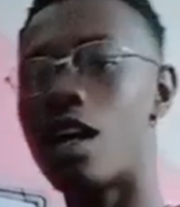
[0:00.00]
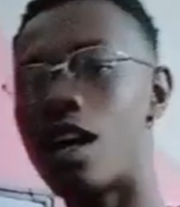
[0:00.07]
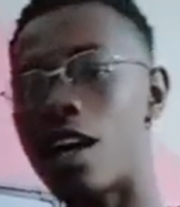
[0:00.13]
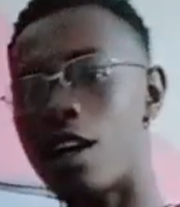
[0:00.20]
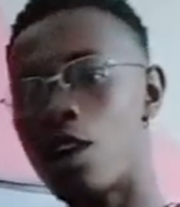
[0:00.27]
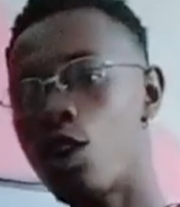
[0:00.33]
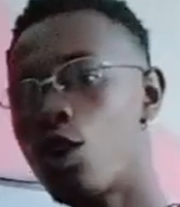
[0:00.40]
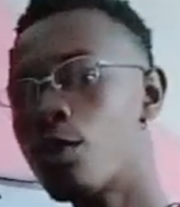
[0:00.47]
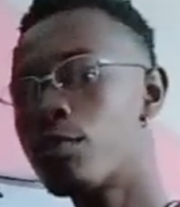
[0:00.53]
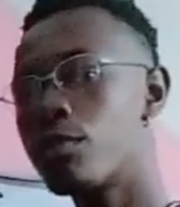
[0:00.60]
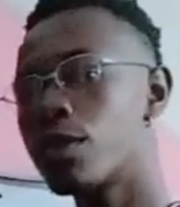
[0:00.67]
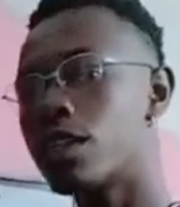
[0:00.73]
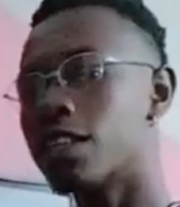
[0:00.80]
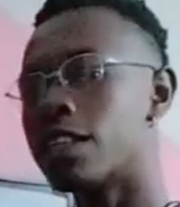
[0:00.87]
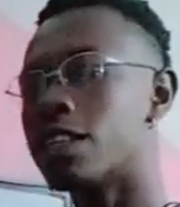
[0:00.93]
I hope
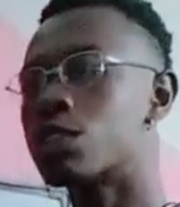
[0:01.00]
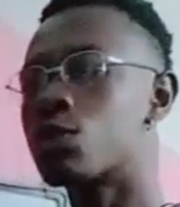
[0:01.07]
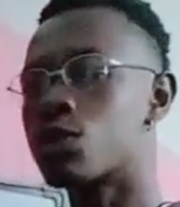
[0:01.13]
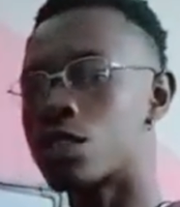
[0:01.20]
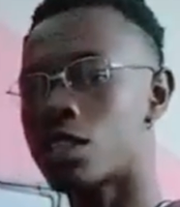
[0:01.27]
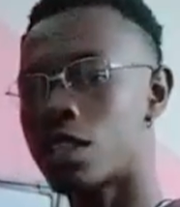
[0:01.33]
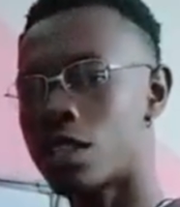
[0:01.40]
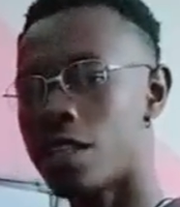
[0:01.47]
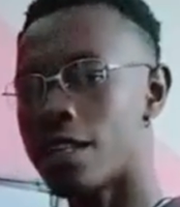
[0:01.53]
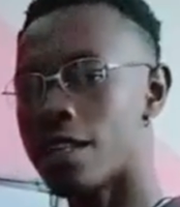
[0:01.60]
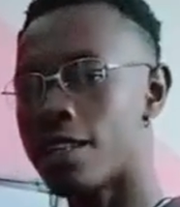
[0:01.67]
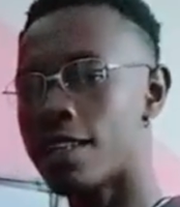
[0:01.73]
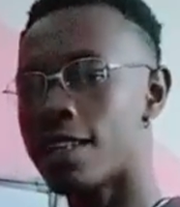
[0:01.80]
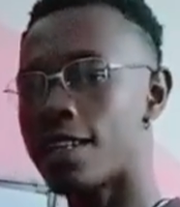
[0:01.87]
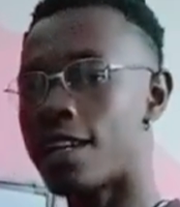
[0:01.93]
it was
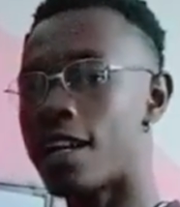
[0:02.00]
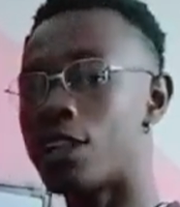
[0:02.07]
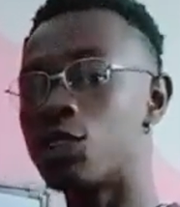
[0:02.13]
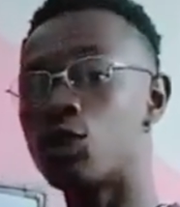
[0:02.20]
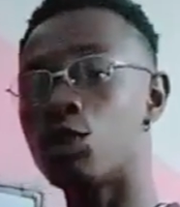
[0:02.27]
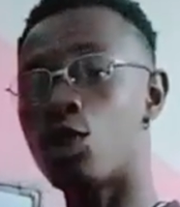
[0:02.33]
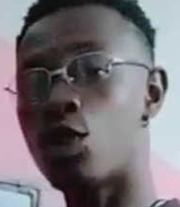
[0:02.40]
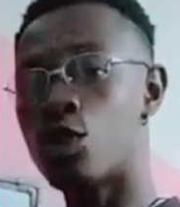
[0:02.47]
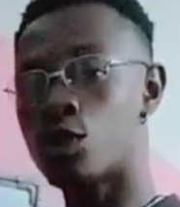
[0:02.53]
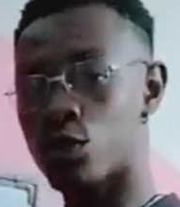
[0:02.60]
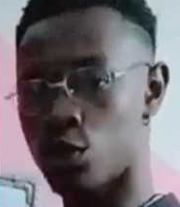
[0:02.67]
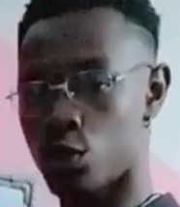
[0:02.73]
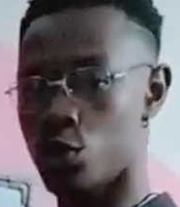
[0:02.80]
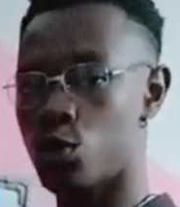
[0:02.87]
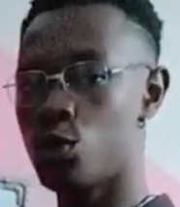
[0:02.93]
clear and you
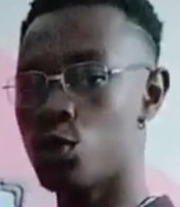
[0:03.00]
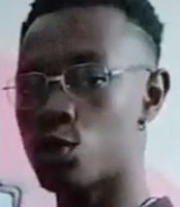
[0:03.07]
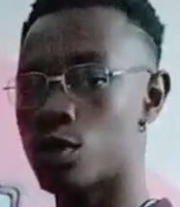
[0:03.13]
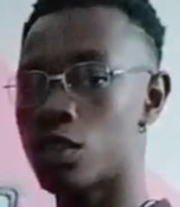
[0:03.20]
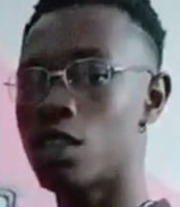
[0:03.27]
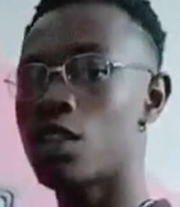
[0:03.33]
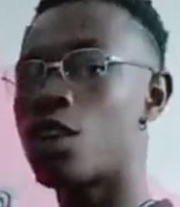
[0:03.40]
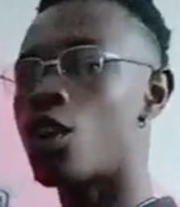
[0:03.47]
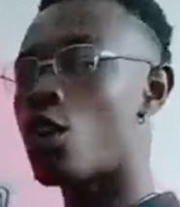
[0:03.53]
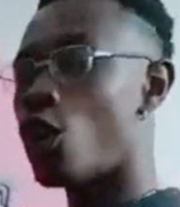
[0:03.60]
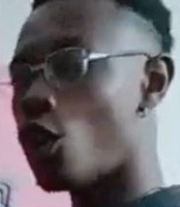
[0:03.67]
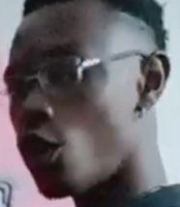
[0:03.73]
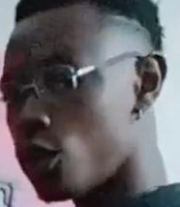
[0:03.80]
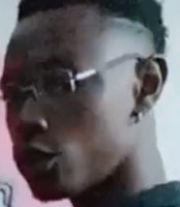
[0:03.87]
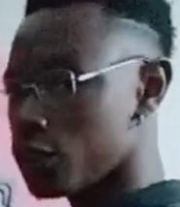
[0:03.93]
understood
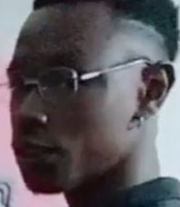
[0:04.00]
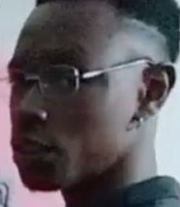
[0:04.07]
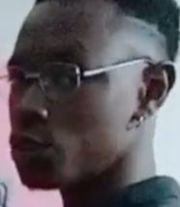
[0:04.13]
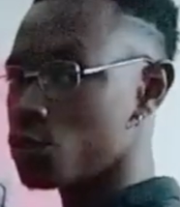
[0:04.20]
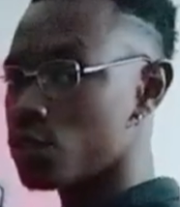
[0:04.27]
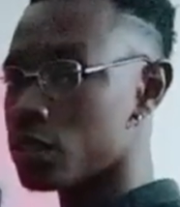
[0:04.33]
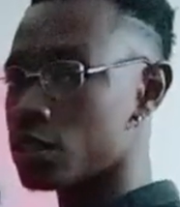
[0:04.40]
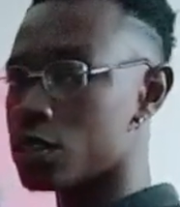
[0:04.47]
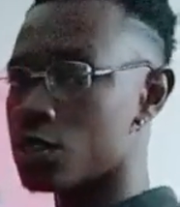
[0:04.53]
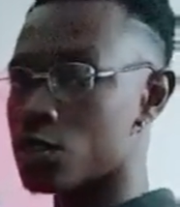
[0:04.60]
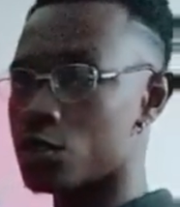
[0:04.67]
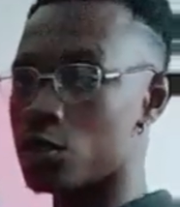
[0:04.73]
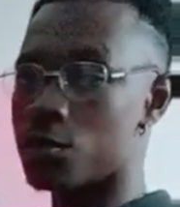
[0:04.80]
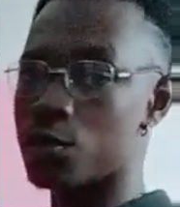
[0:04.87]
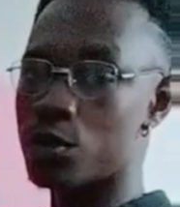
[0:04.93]
all of these greetings
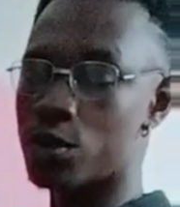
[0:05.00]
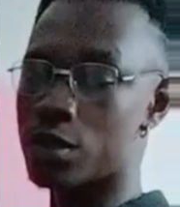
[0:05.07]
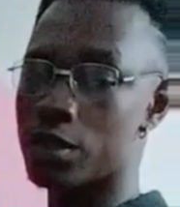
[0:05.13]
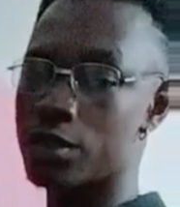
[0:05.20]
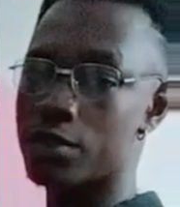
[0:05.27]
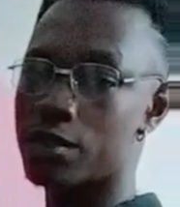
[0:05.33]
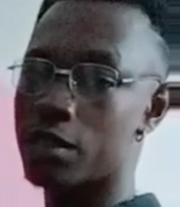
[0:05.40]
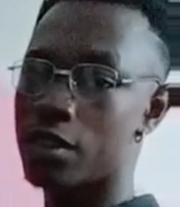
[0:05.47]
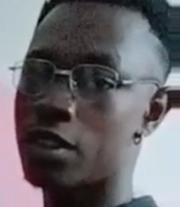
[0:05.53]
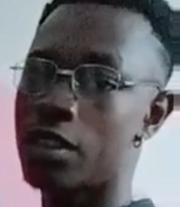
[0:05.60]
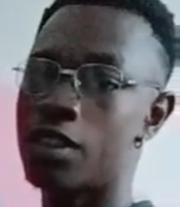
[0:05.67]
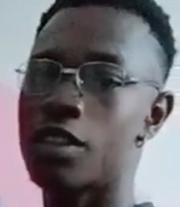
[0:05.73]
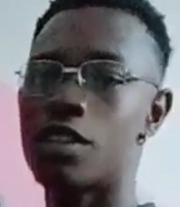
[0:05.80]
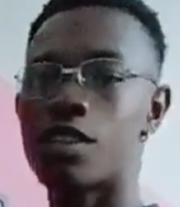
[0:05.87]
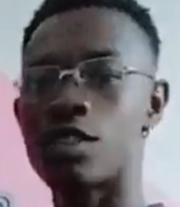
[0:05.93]
on the board.
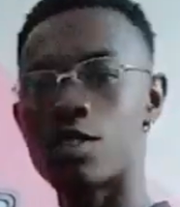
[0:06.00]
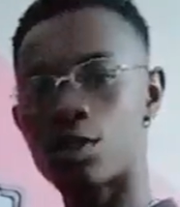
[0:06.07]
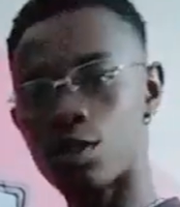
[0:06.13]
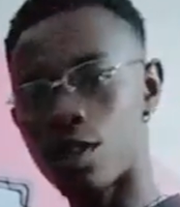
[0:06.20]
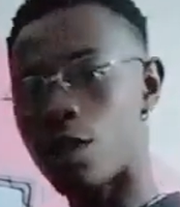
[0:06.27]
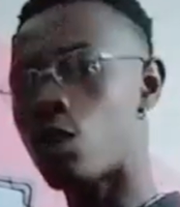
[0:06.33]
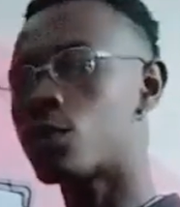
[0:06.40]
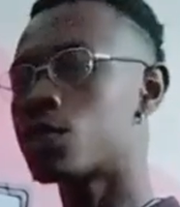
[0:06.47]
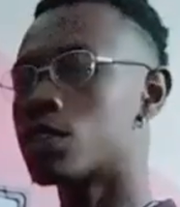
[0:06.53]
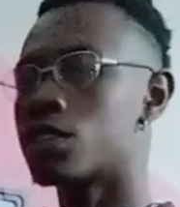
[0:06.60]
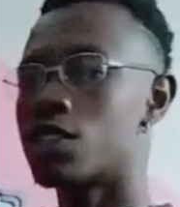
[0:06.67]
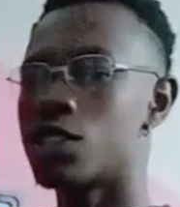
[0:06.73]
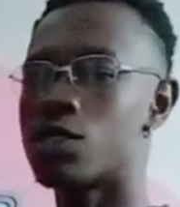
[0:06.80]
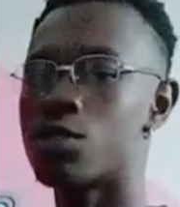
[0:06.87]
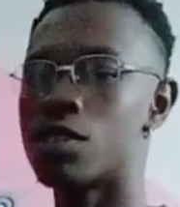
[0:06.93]
So I hope to
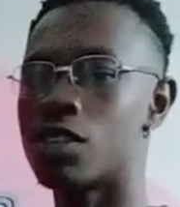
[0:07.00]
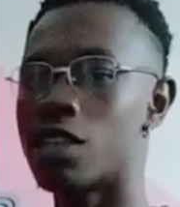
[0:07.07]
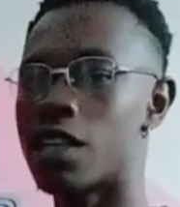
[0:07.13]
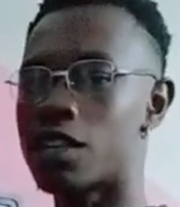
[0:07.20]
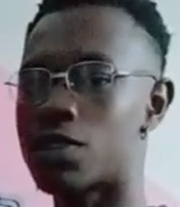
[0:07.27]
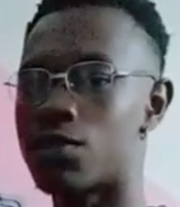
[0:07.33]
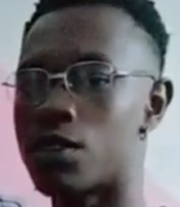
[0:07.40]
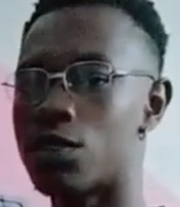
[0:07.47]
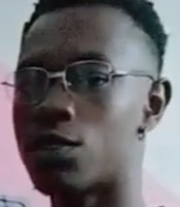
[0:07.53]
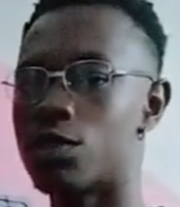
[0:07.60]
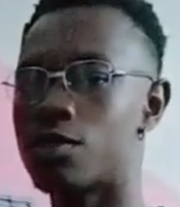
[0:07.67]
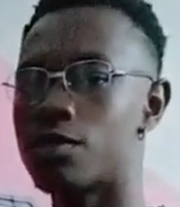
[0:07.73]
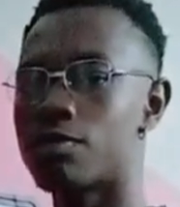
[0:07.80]
see you in the next video.